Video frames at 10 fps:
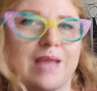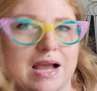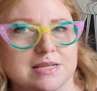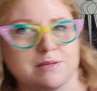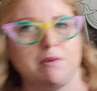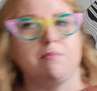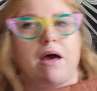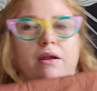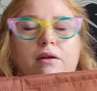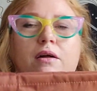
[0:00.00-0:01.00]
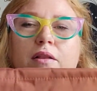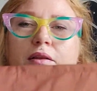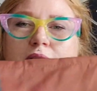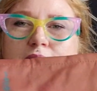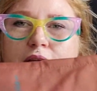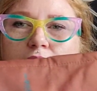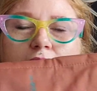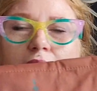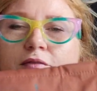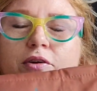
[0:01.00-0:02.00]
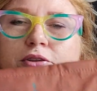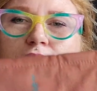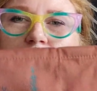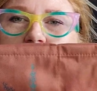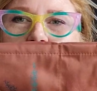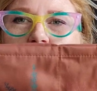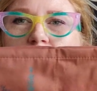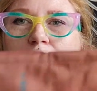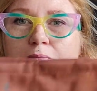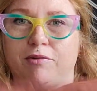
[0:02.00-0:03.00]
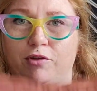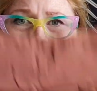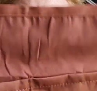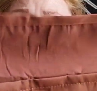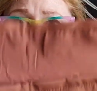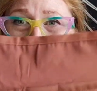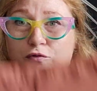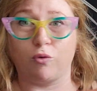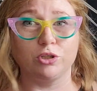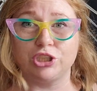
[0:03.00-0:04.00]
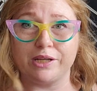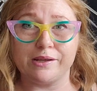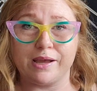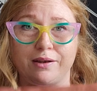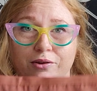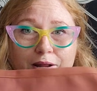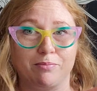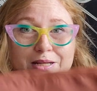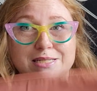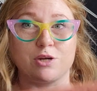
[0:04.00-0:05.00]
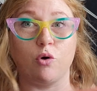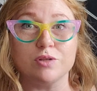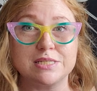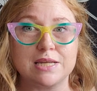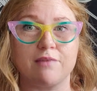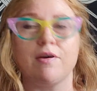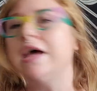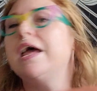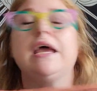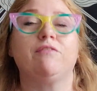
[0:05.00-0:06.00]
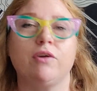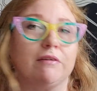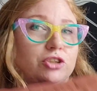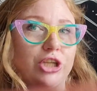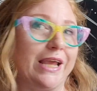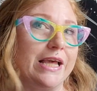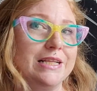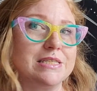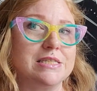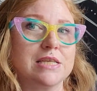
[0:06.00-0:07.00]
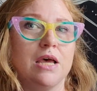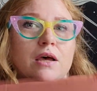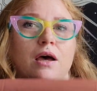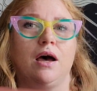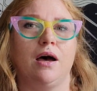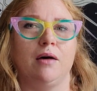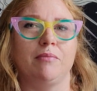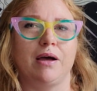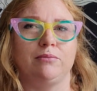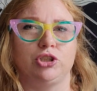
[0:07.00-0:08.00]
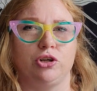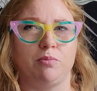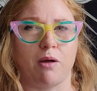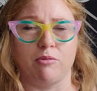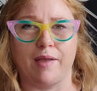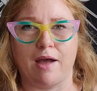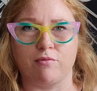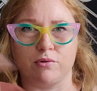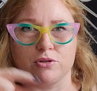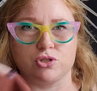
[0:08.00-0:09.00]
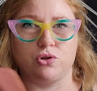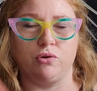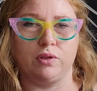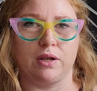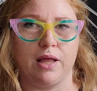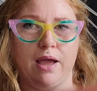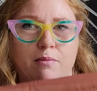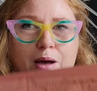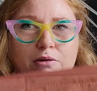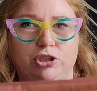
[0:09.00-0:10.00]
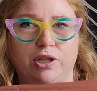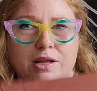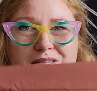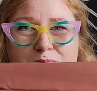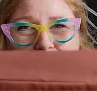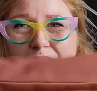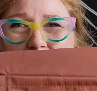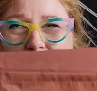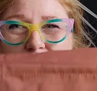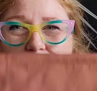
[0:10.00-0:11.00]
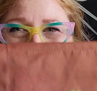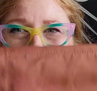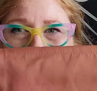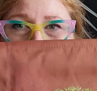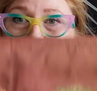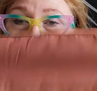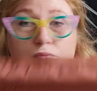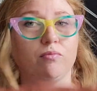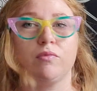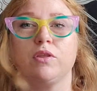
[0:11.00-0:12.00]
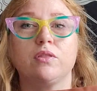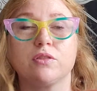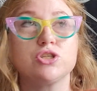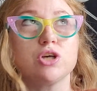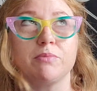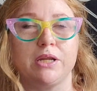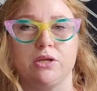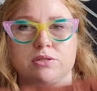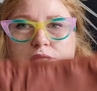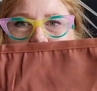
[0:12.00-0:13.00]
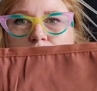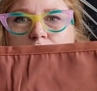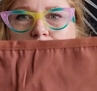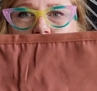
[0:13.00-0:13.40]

ask me about it and I'll, I'll send you a link if you're interested. But um, if you like go foraging and you need a place to hold stuff, if you have chickens, um, I'm sure you probably have one of those cute little egg pouch things, but hey, you know, so many uses for this.